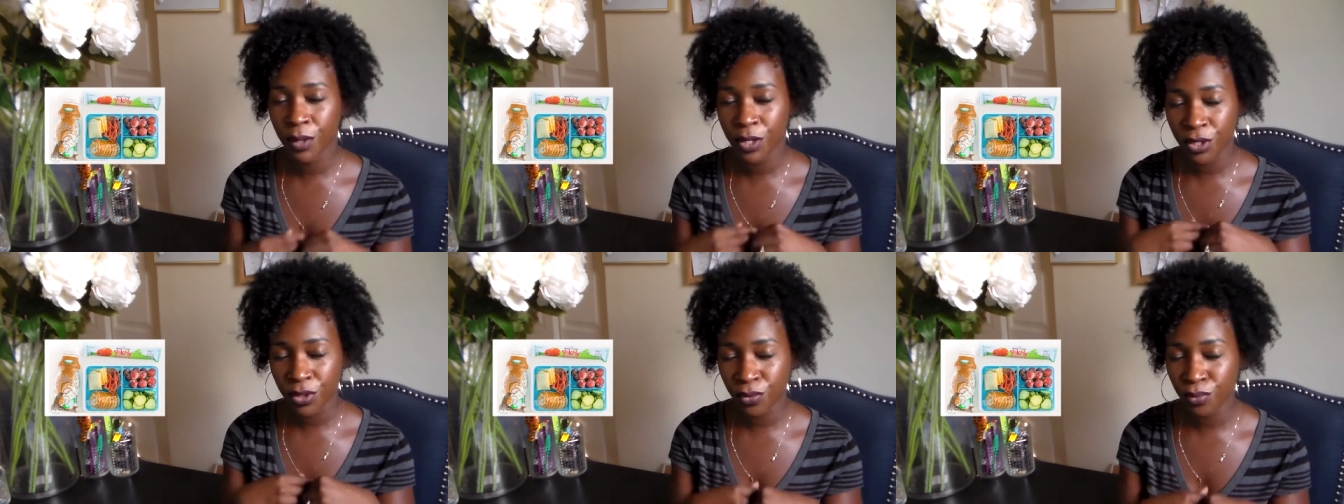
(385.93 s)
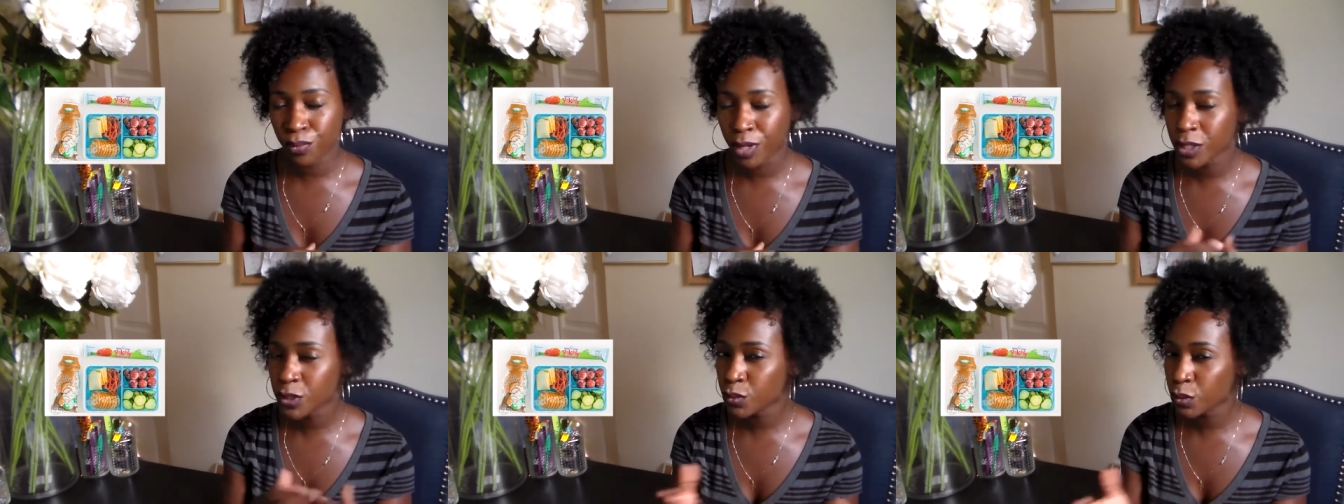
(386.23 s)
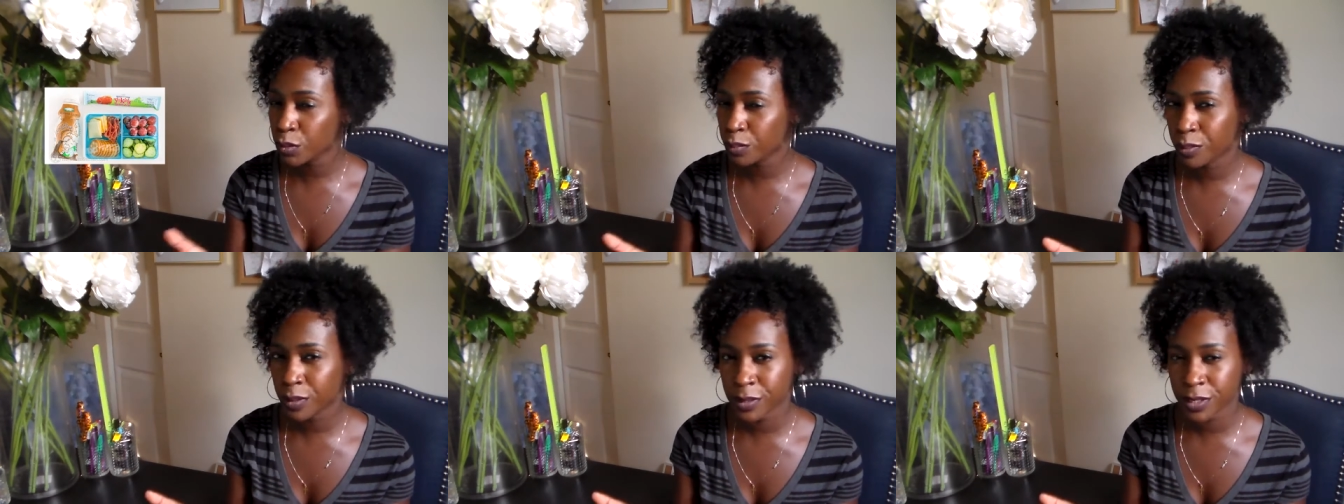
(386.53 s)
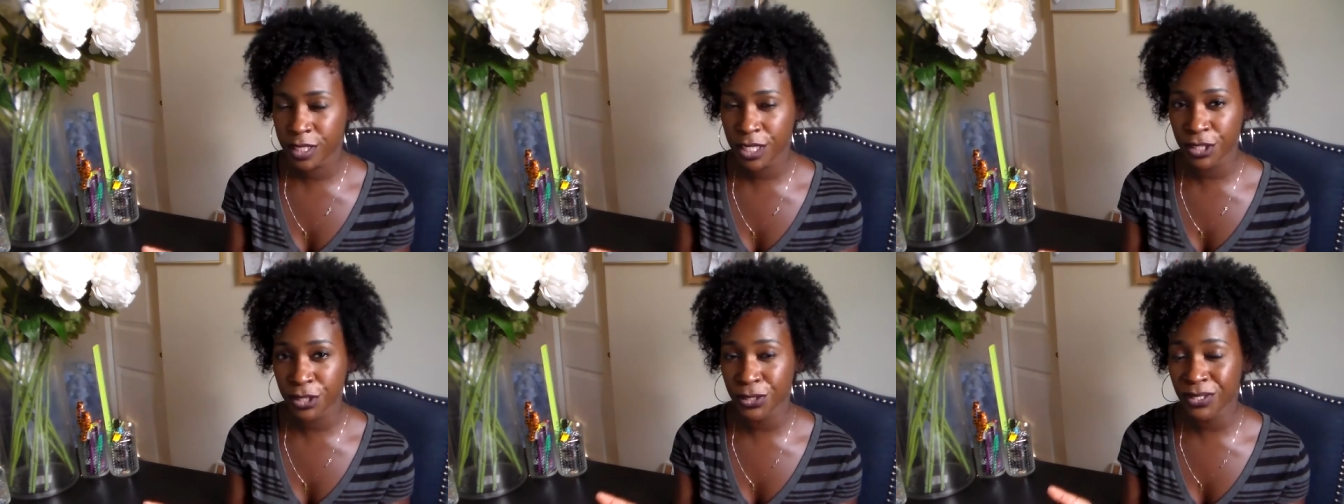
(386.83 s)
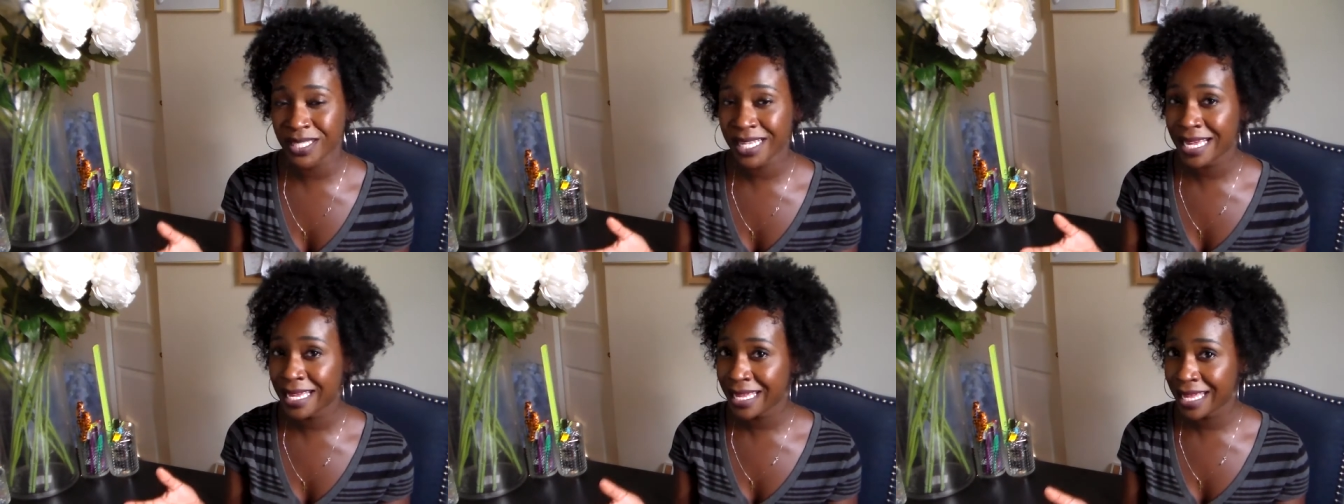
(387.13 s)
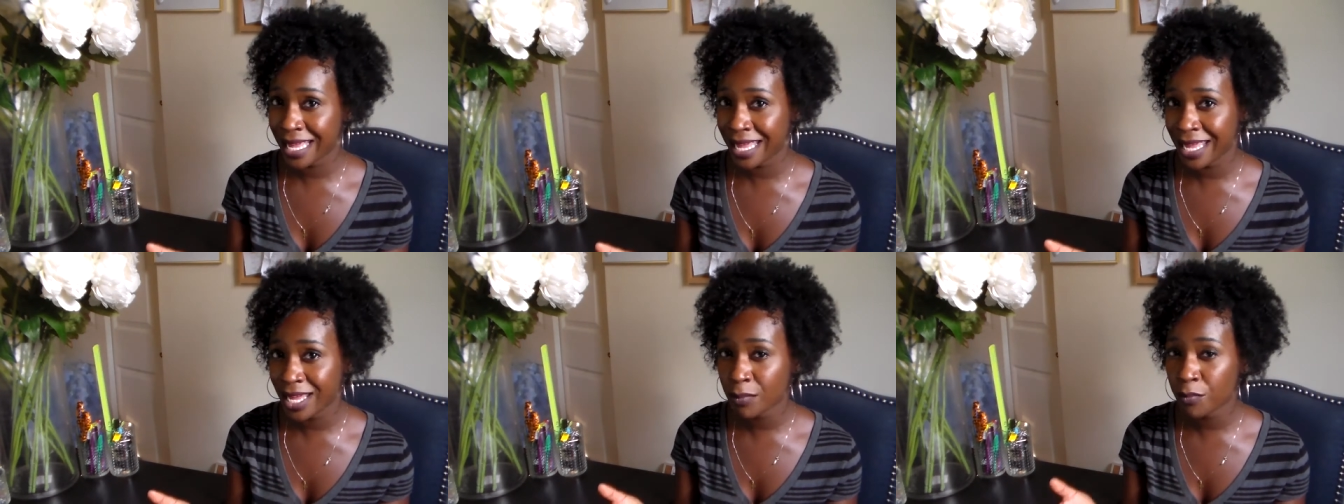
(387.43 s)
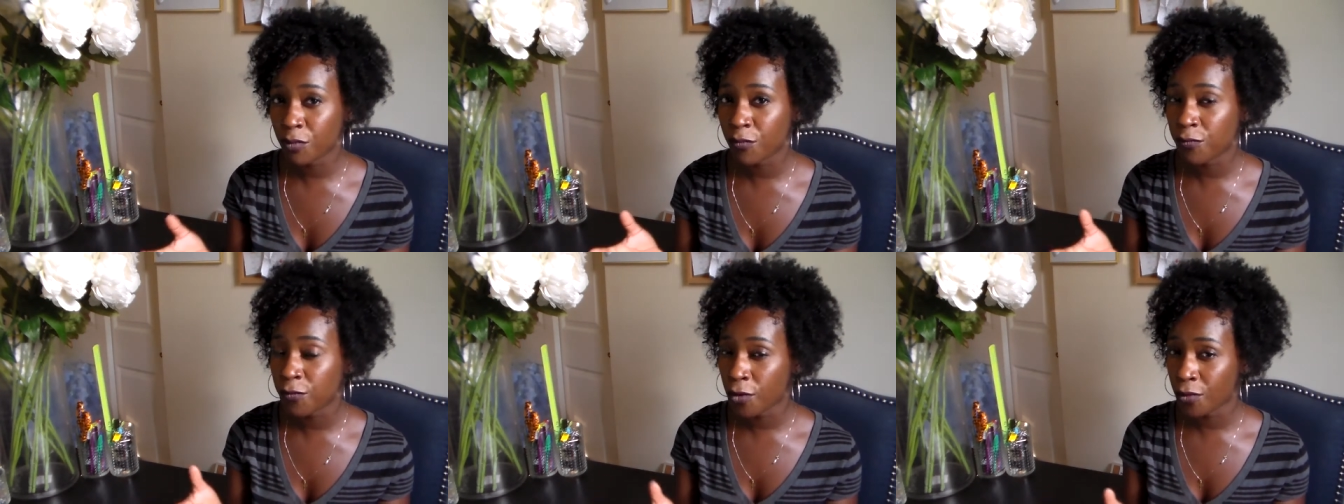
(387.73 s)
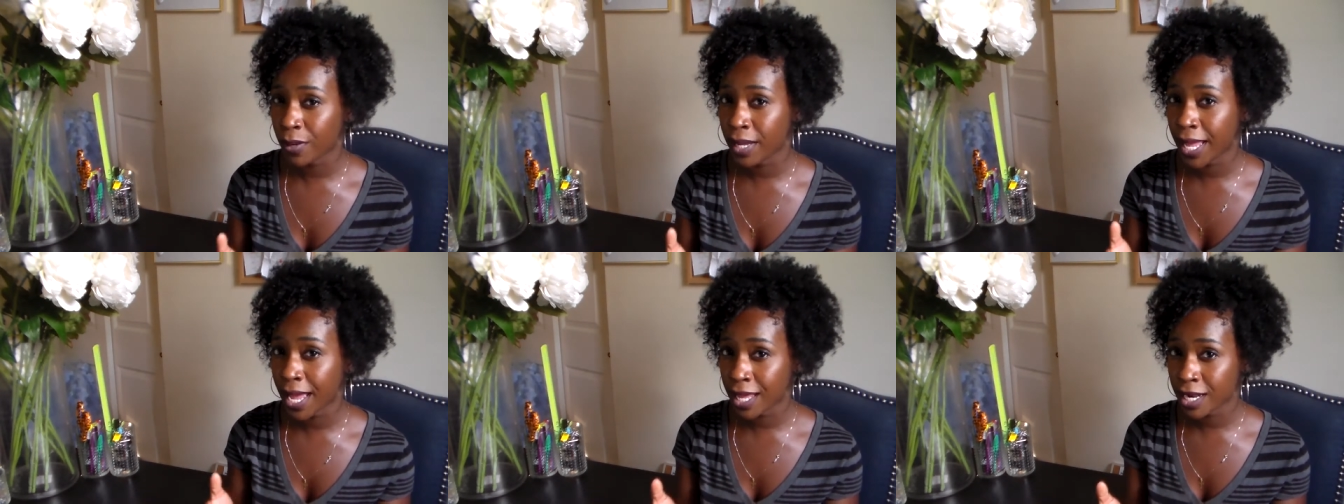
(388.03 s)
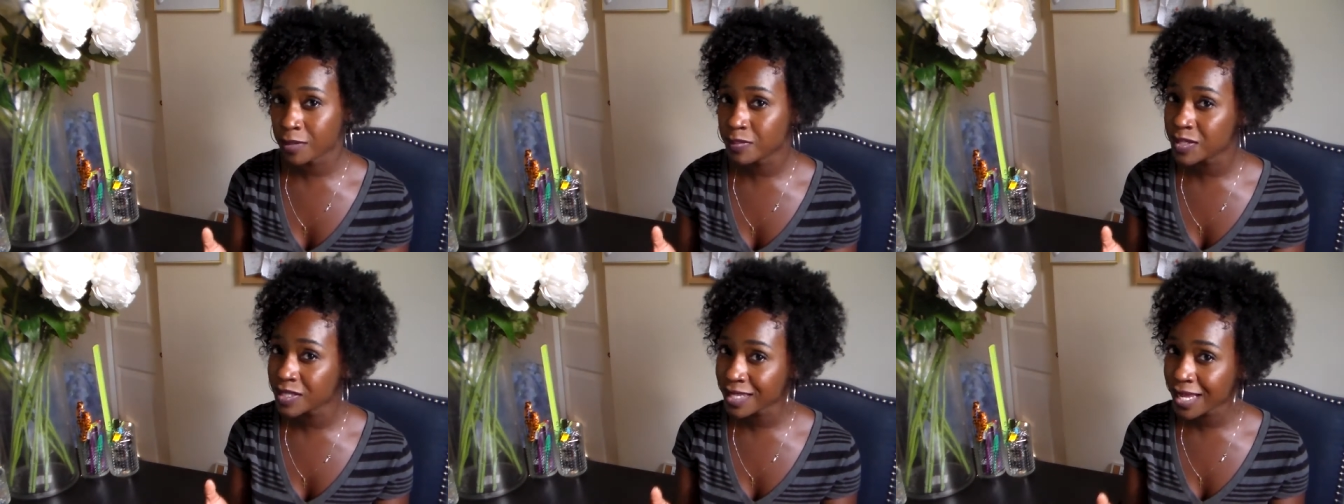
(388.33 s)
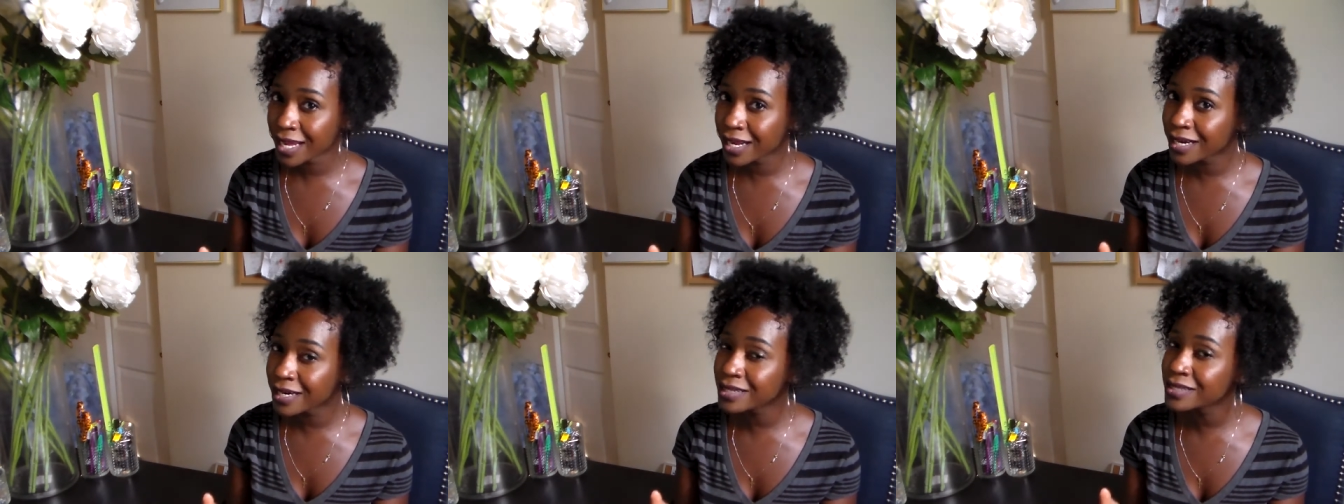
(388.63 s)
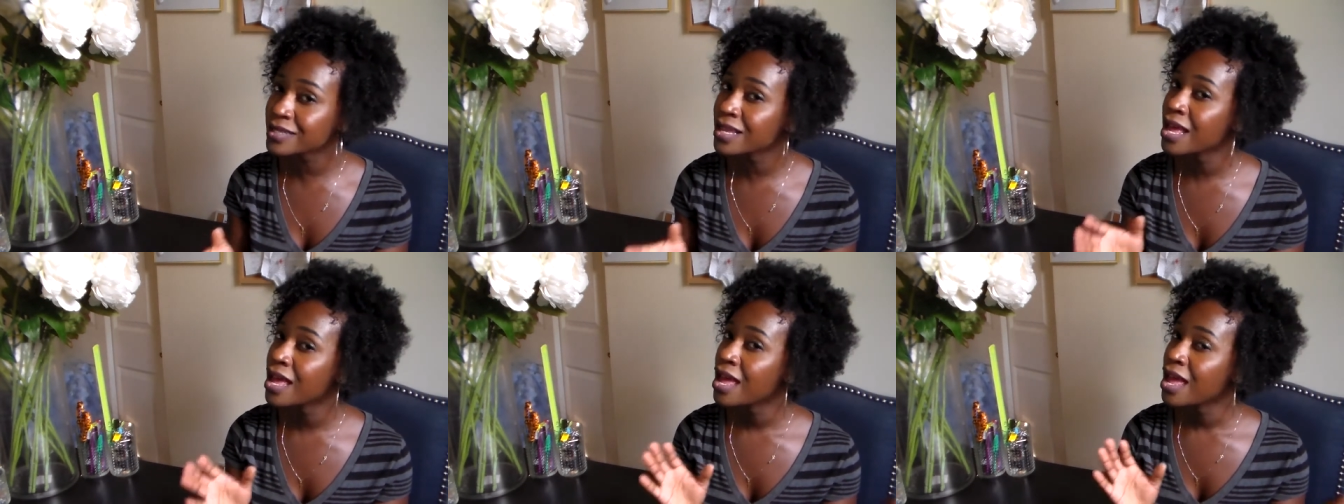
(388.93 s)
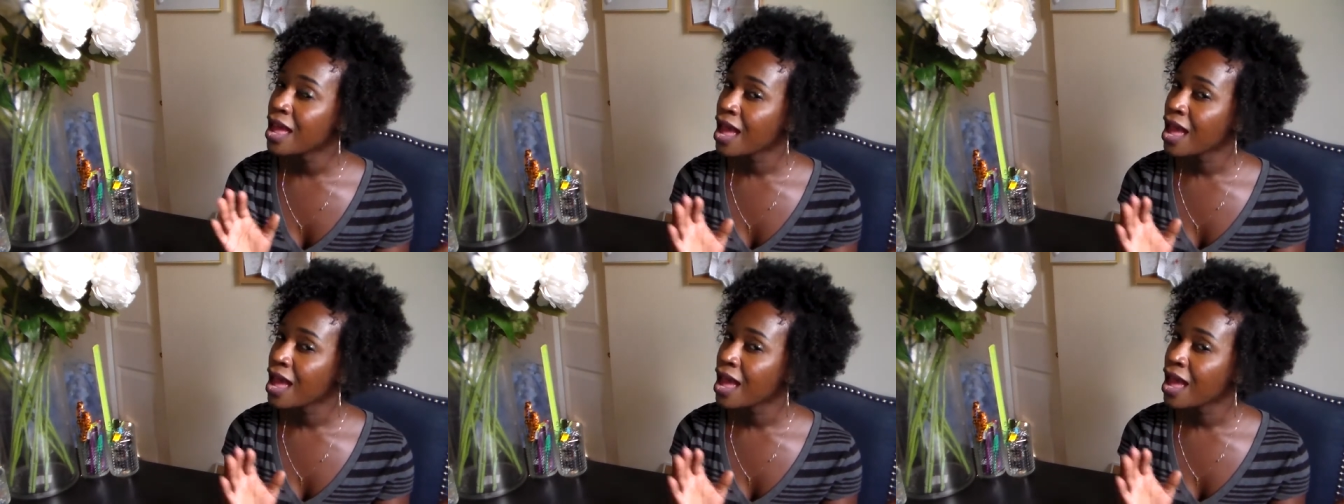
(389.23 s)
We do restroom procedures again before we head upstairs